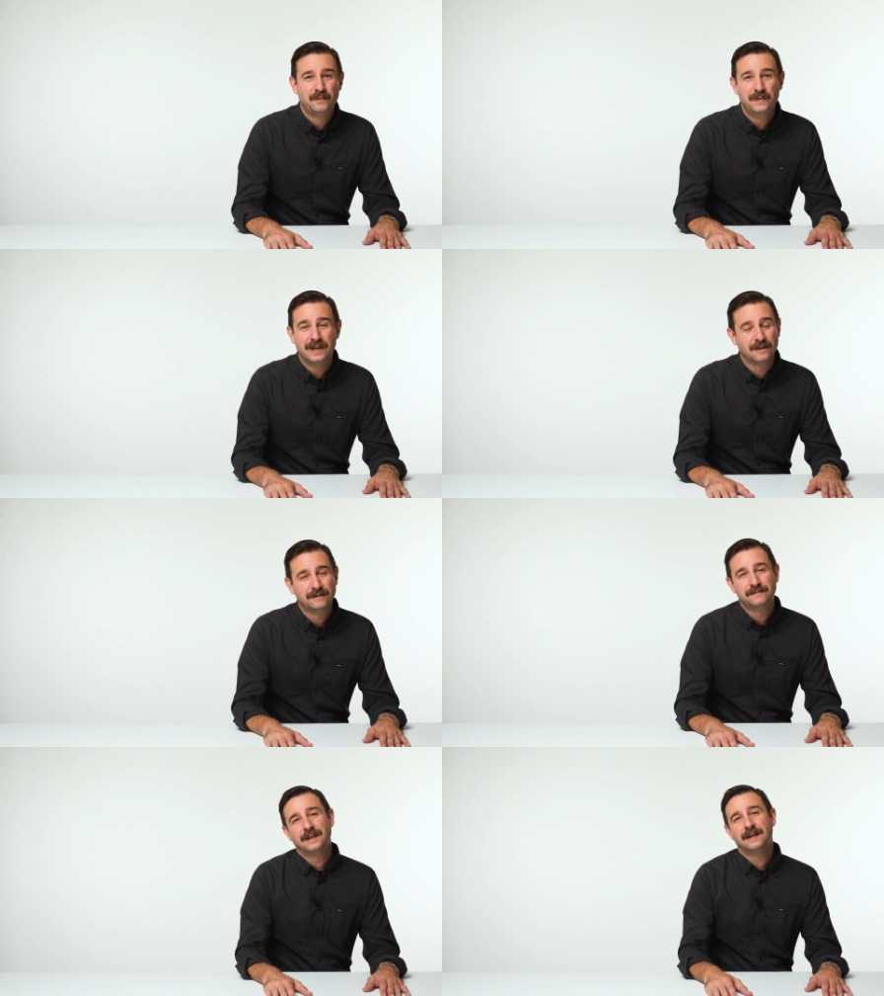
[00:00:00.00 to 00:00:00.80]
You
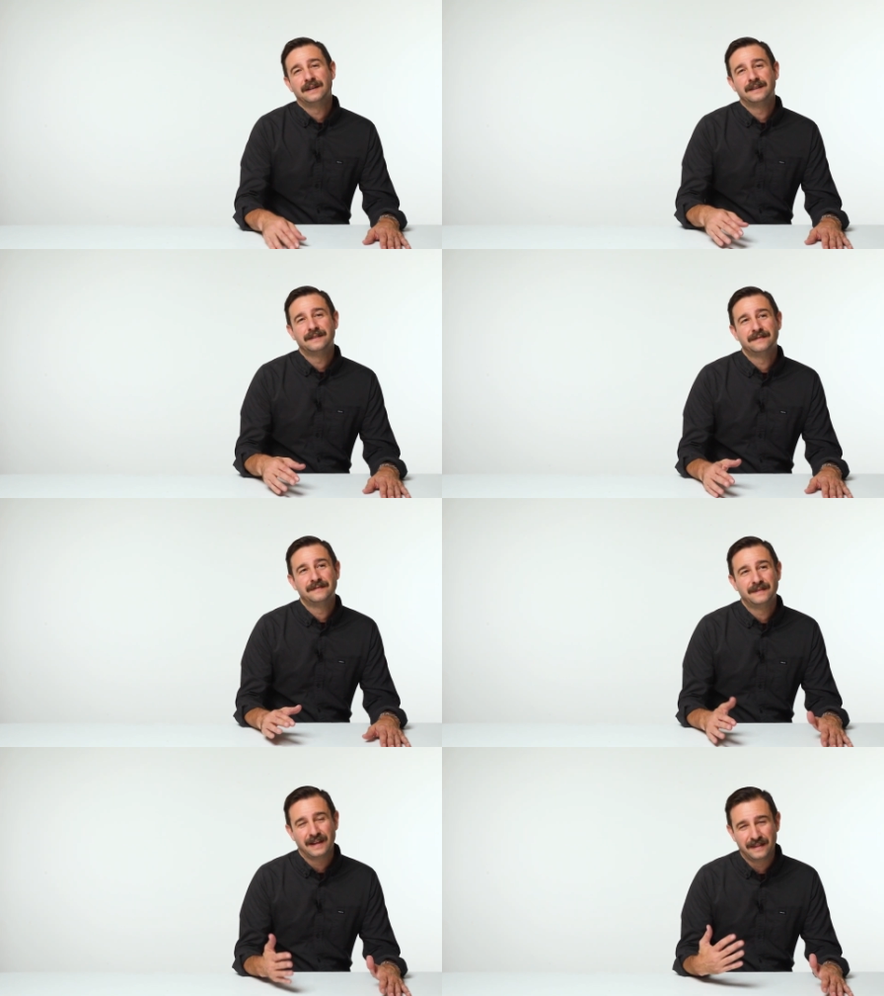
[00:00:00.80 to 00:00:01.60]
know,
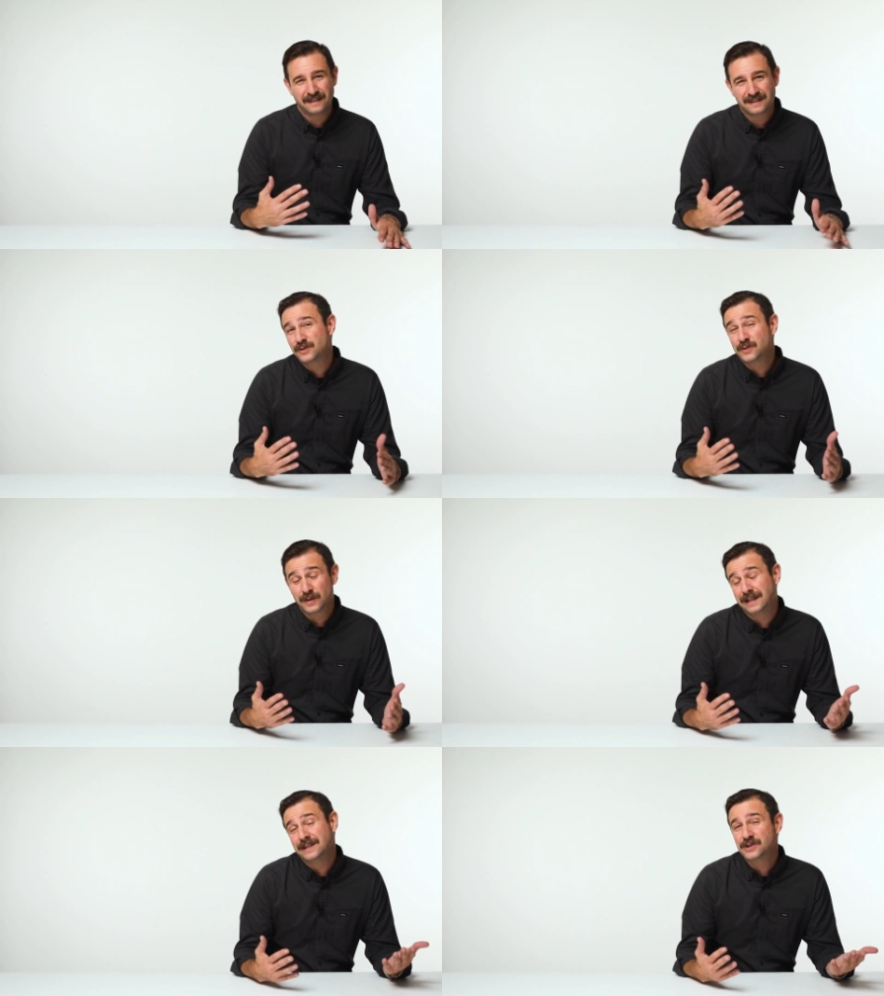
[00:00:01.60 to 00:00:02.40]
this was
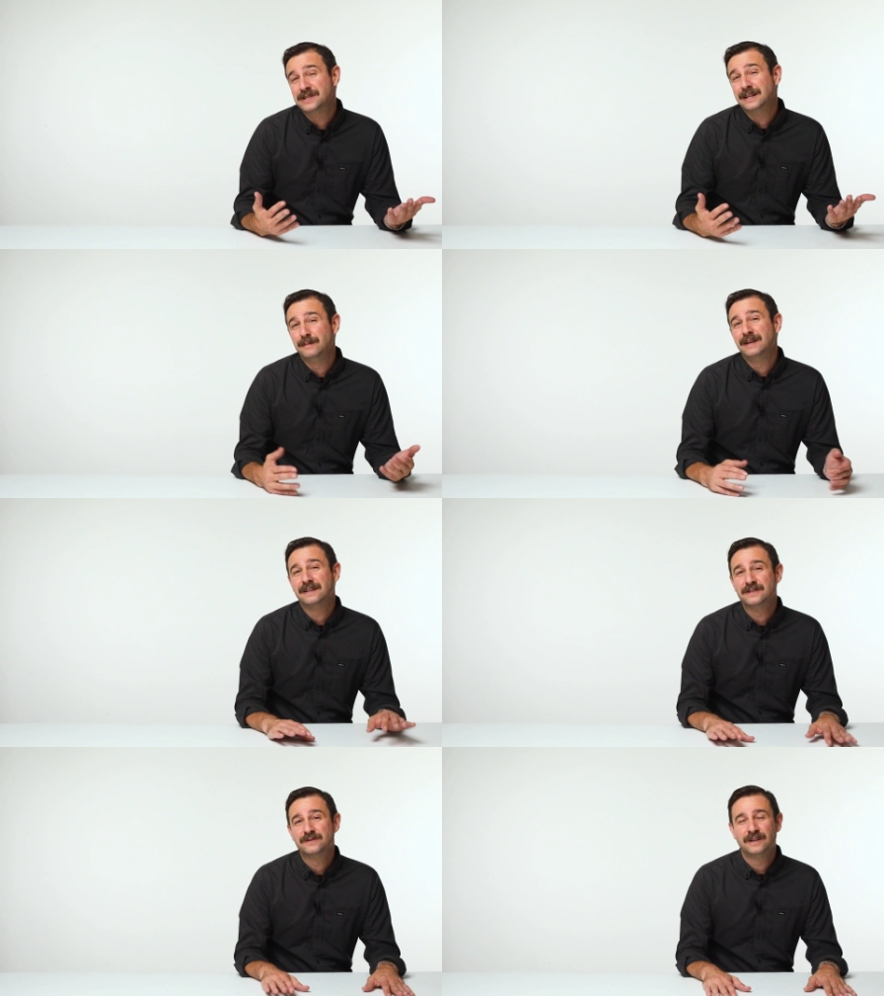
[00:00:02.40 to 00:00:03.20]
really interesting to me
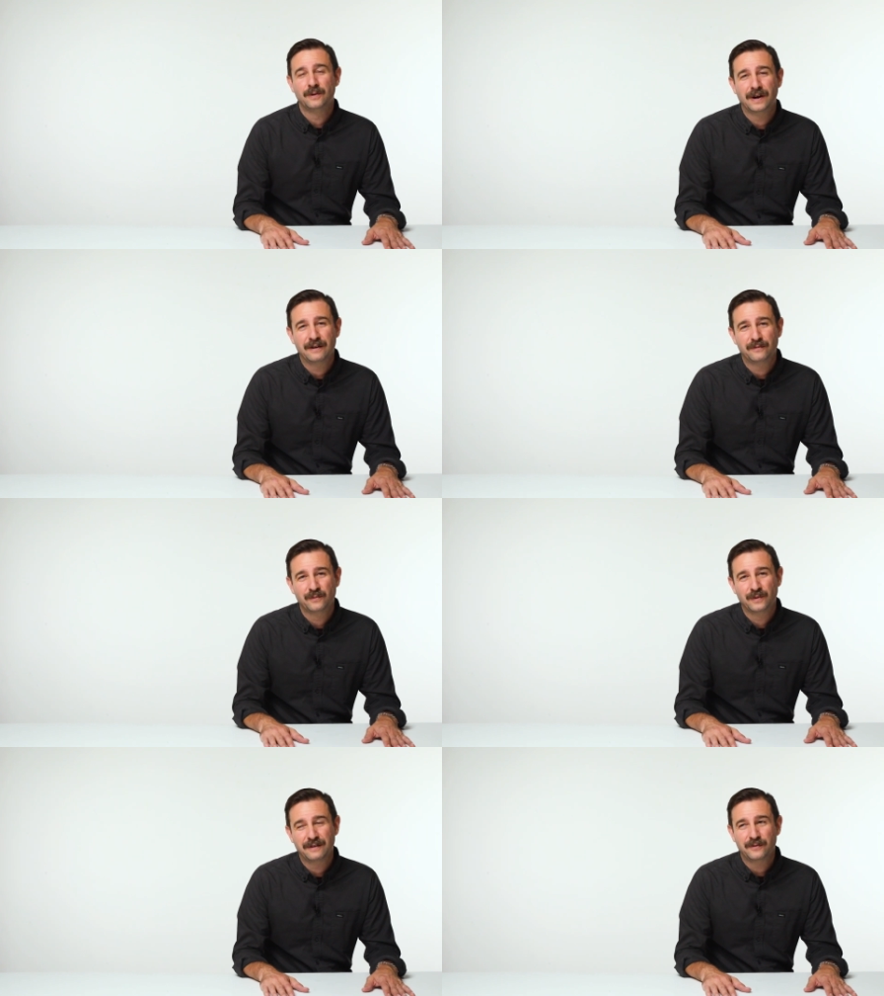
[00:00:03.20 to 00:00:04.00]
because, you know, when
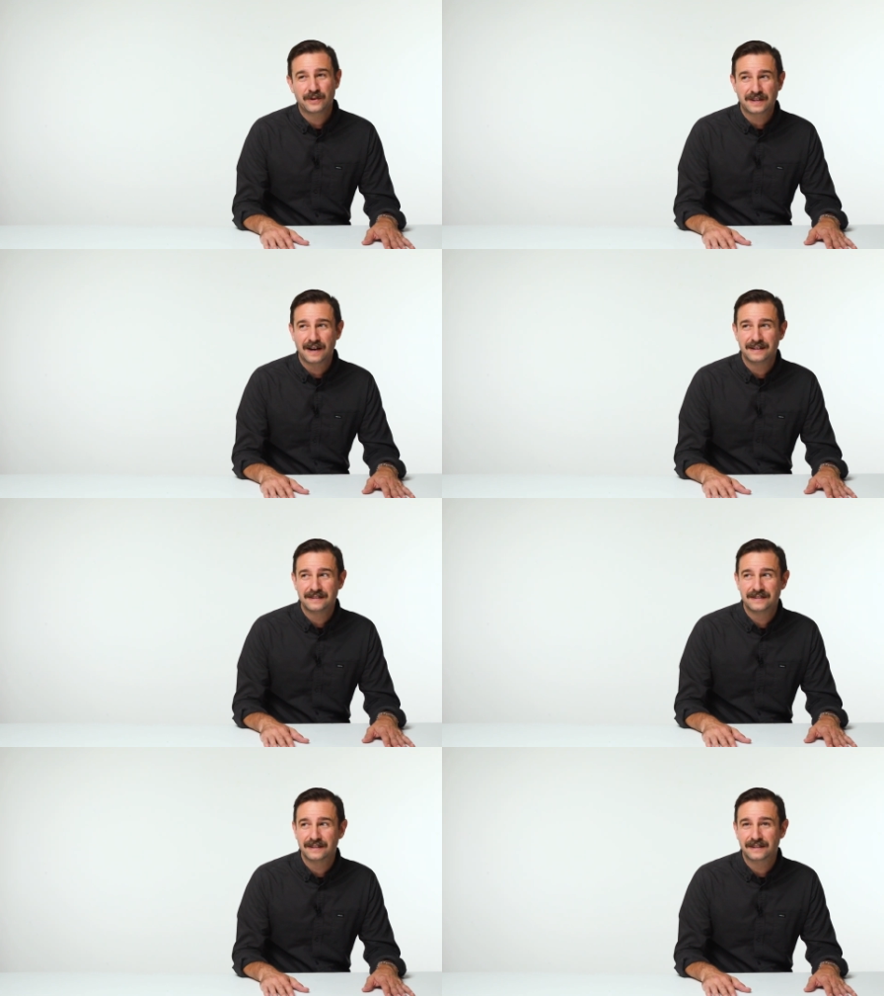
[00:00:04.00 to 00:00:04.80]
I first got
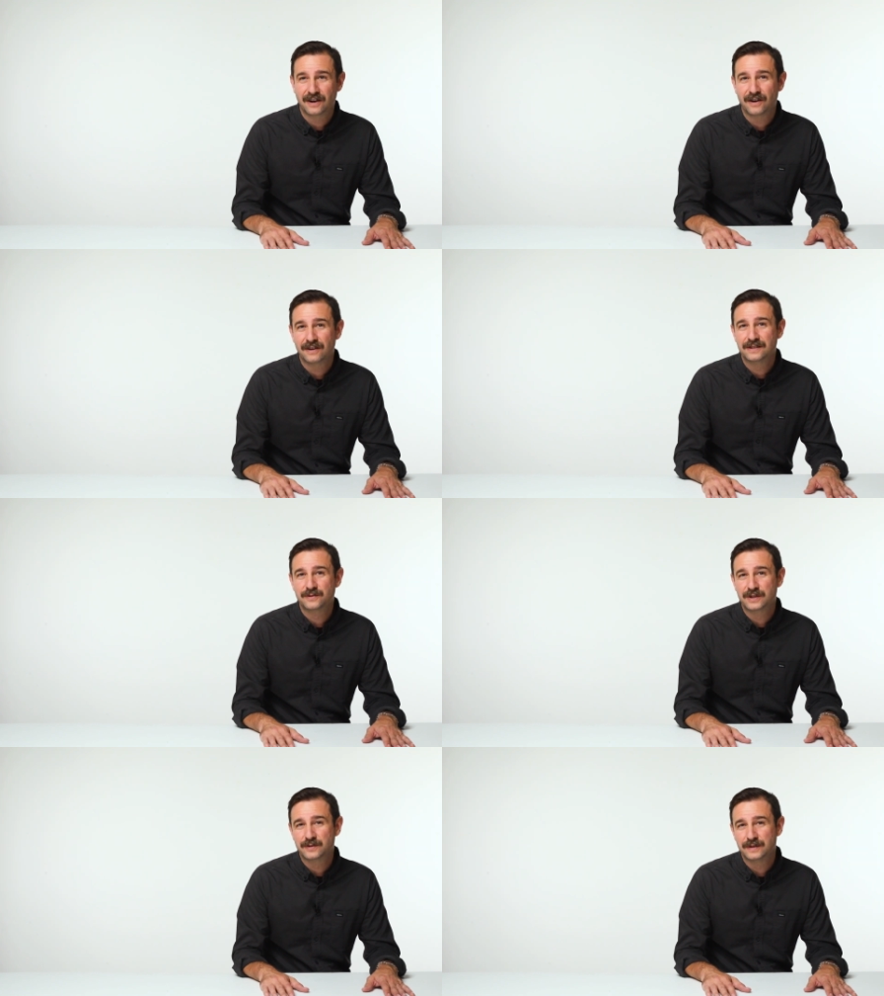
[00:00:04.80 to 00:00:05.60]
into cards,
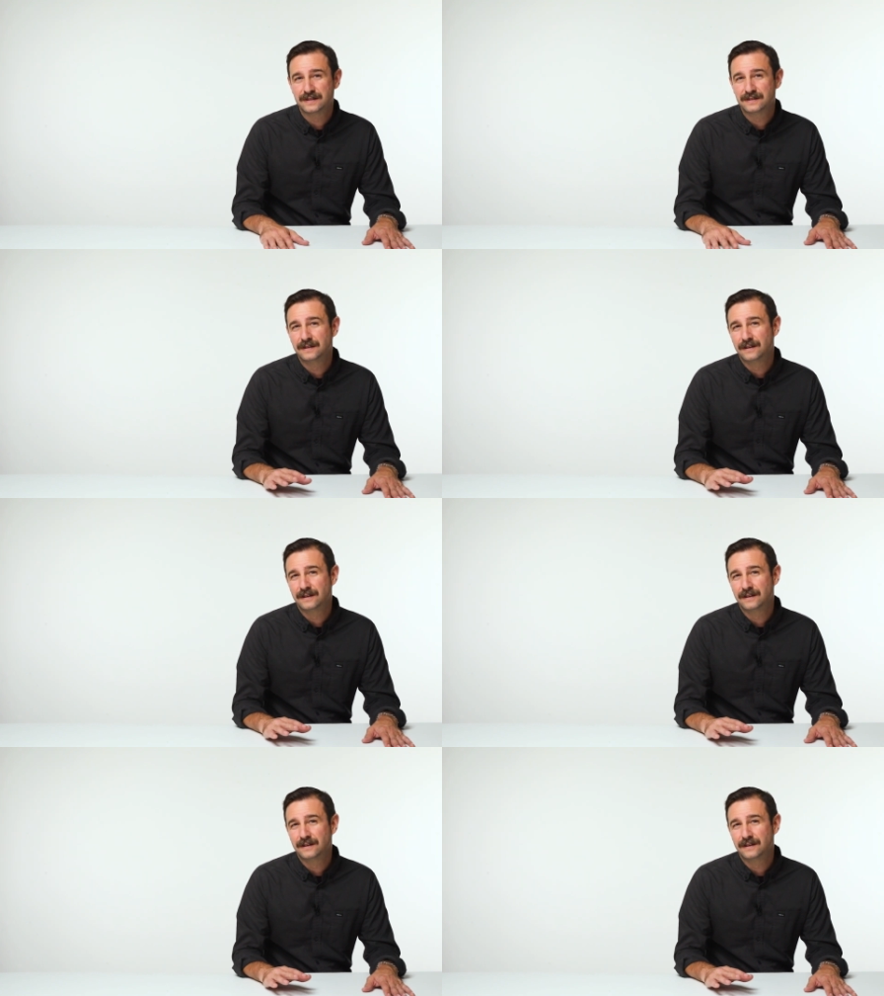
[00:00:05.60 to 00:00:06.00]
which was,